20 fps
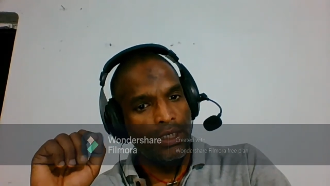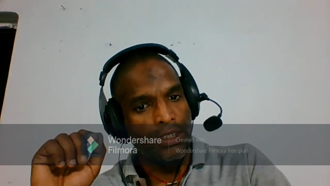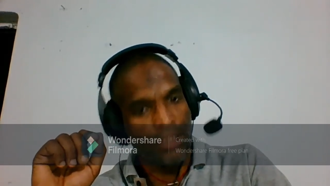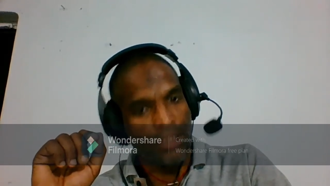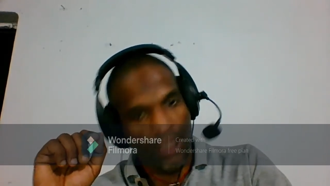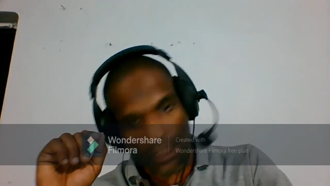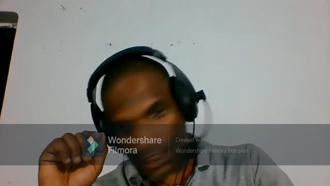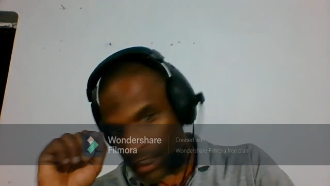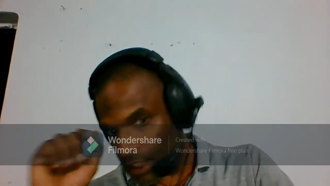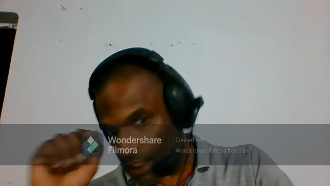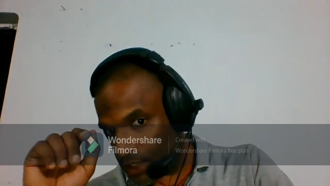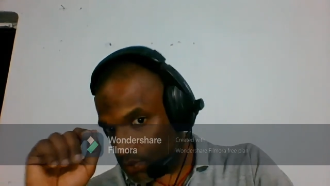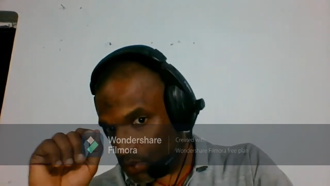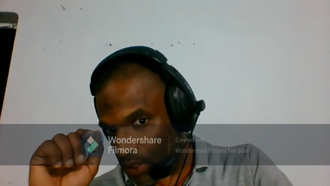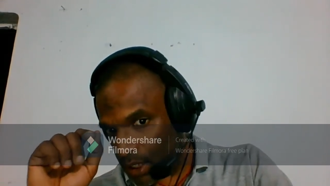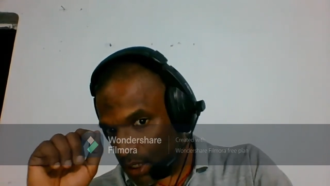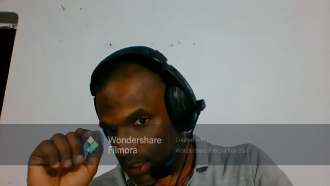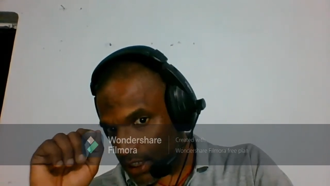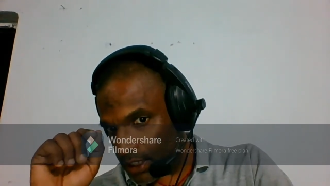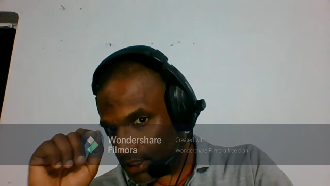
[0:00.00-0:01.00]
This is
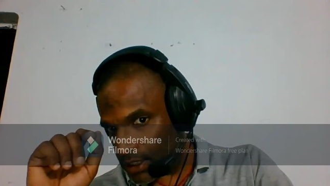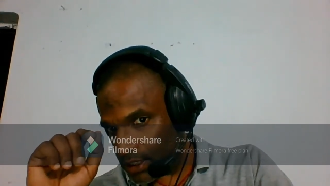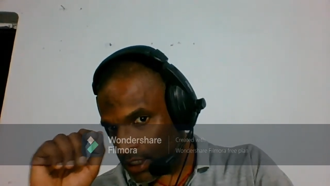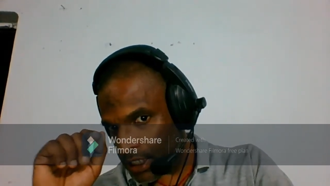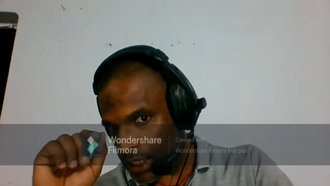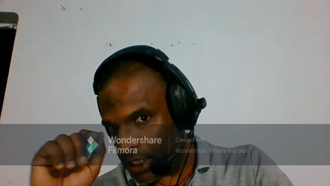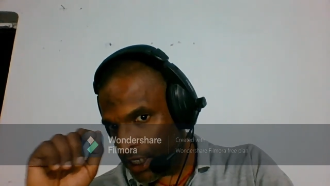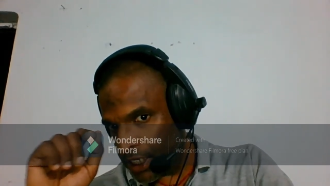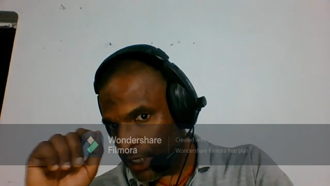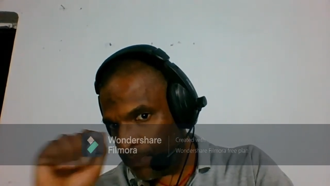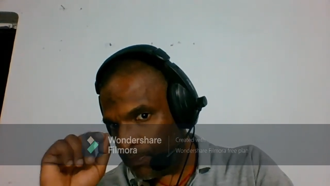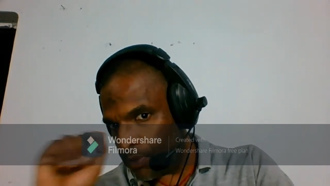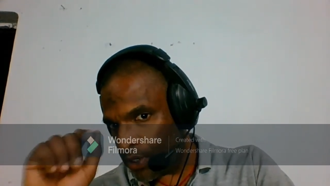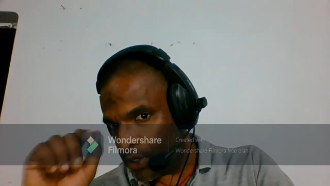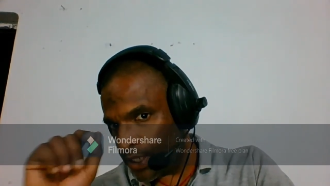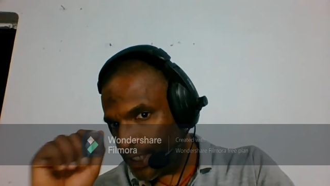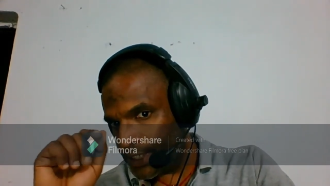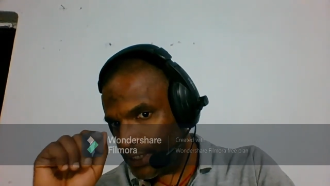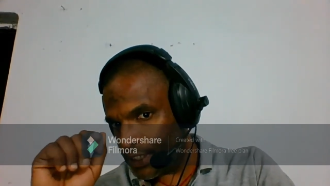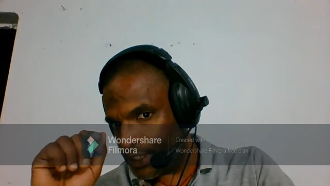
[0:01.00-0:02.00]
what is the key
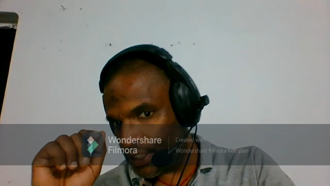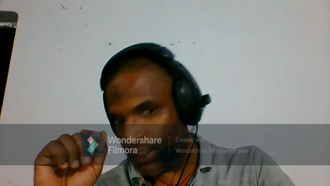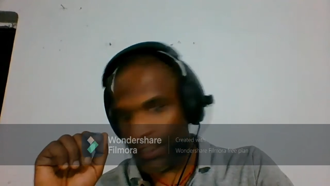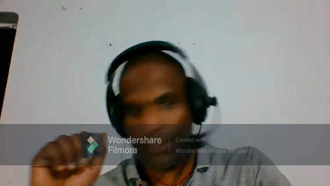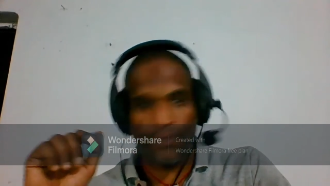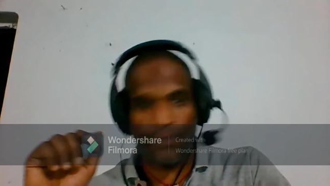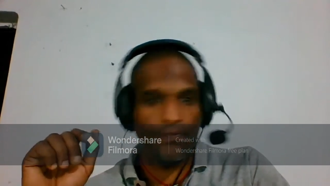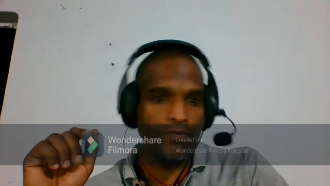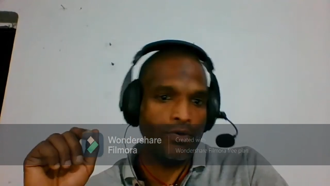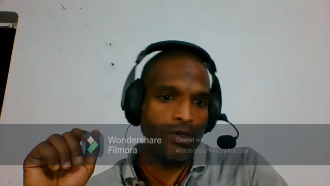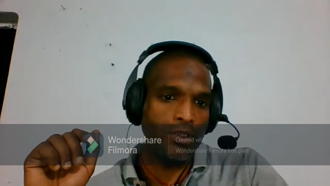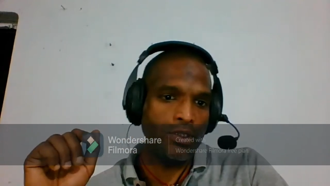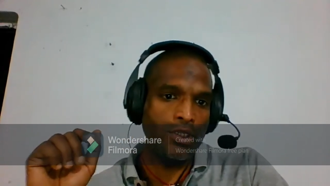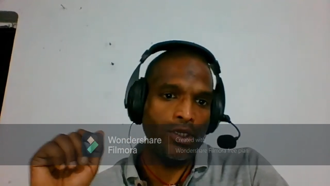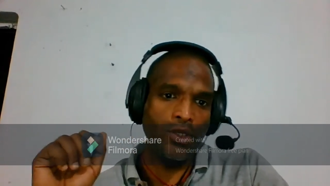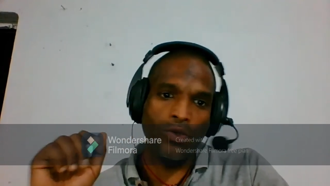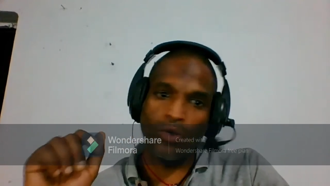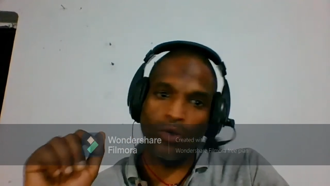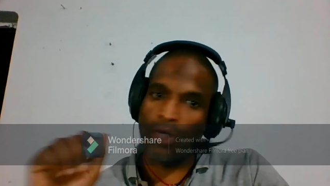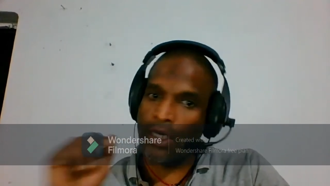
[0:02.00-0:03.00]
pointers for the
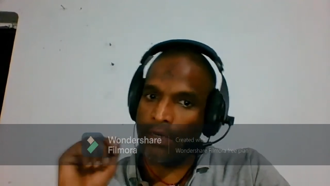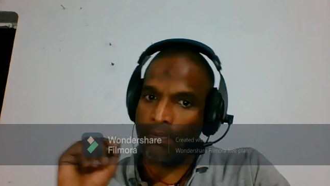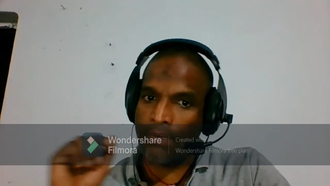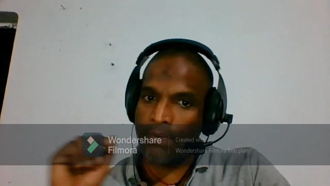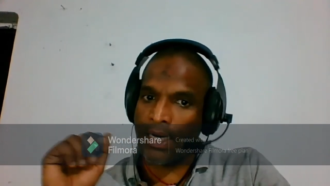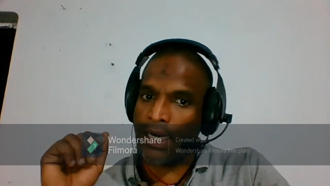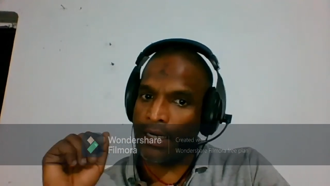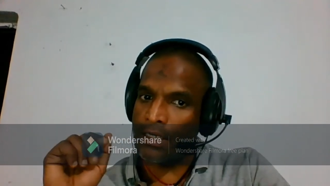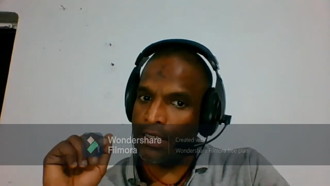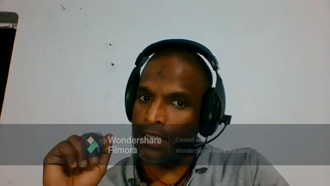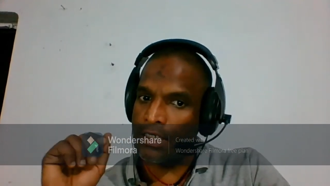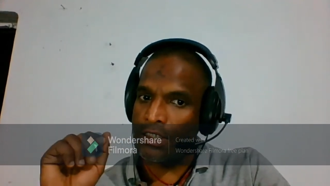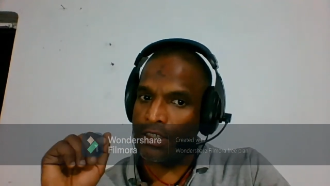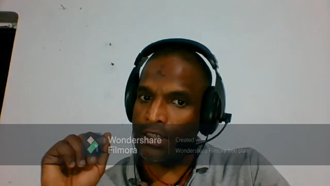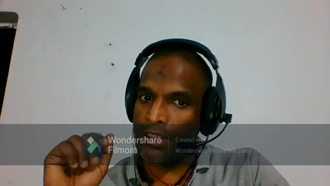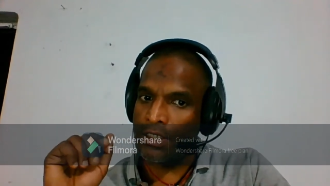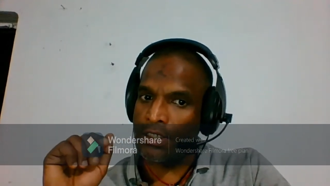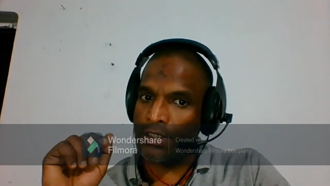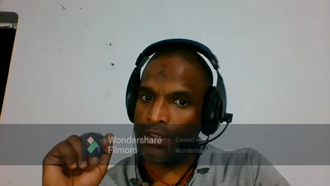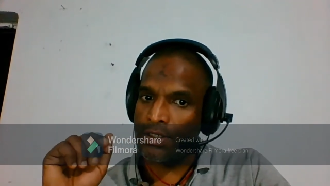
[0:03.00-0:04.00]
yoga
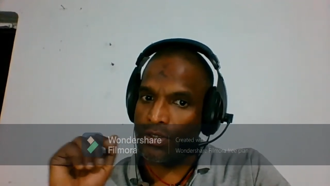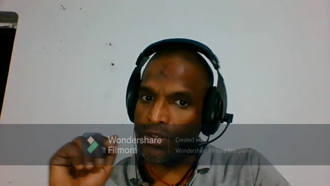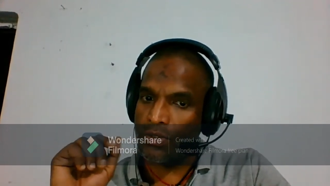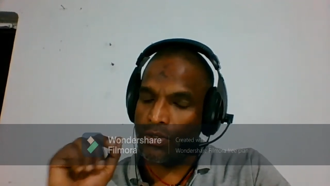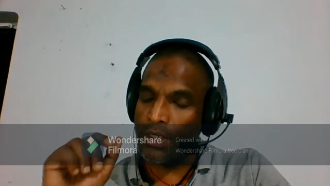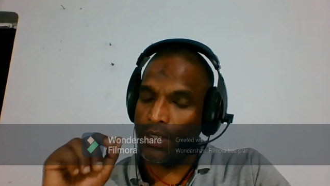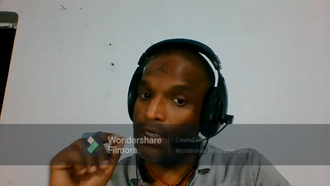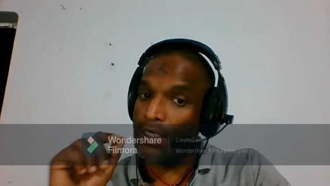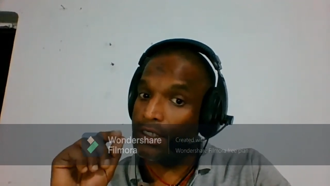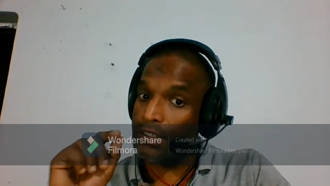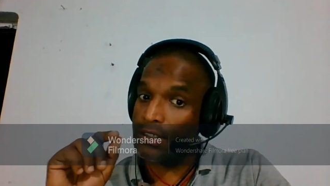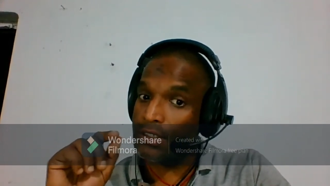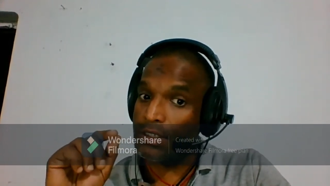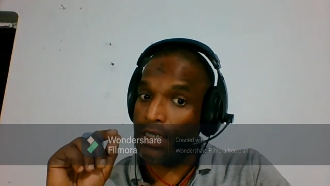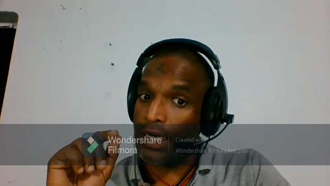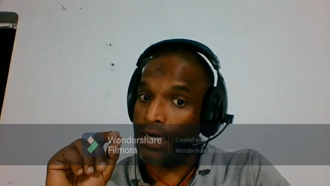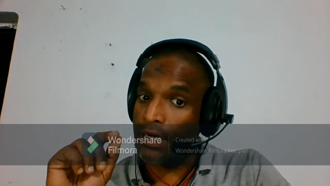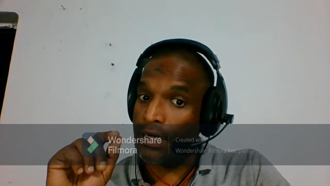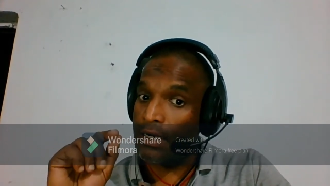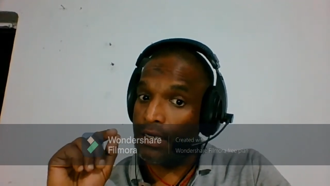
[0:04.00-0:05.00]
practitioners to
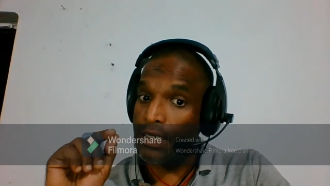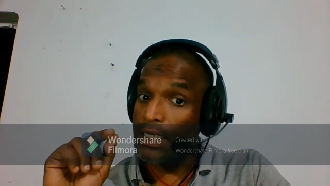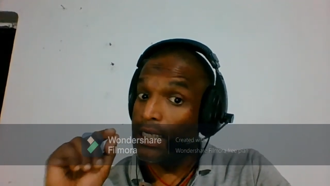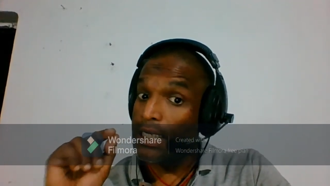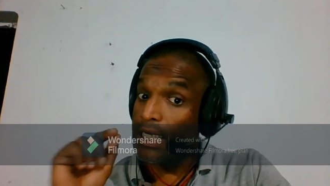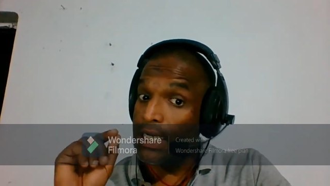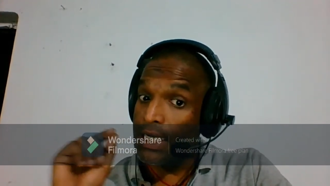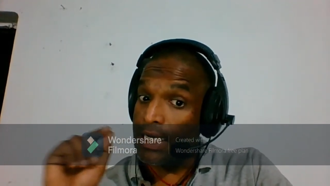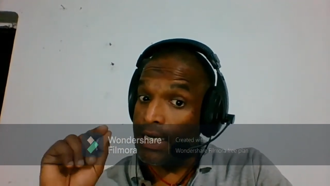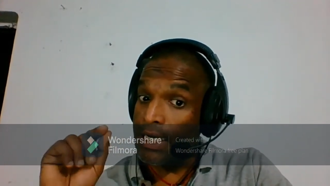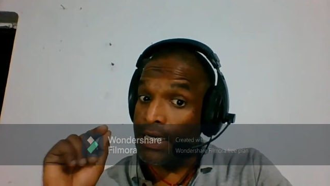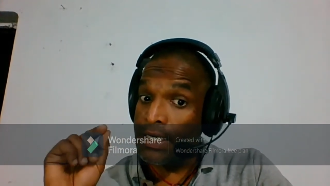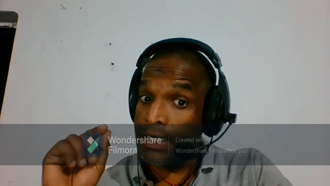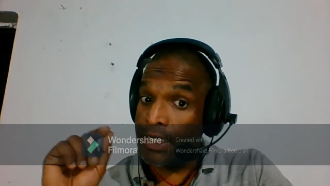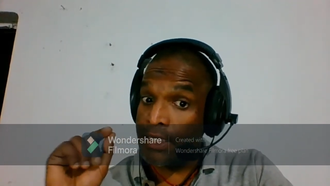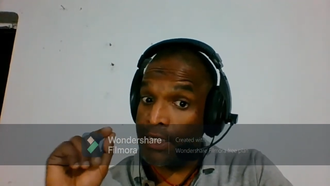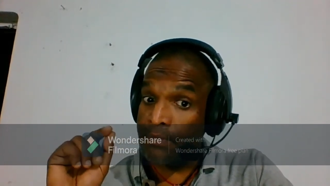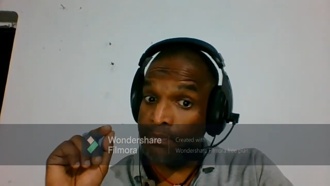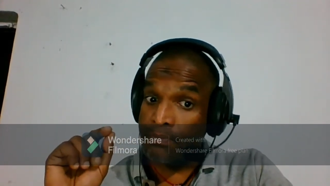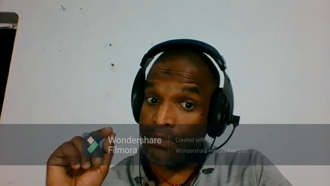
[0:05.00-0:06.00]
understand in
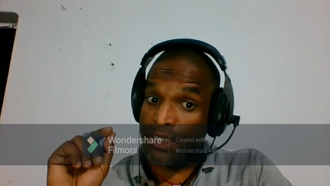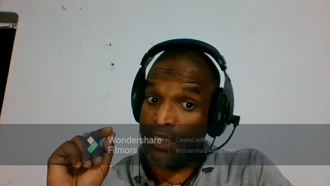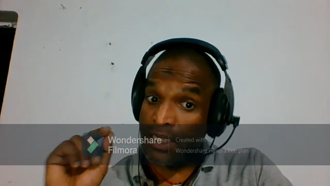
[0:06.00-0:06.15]
depth.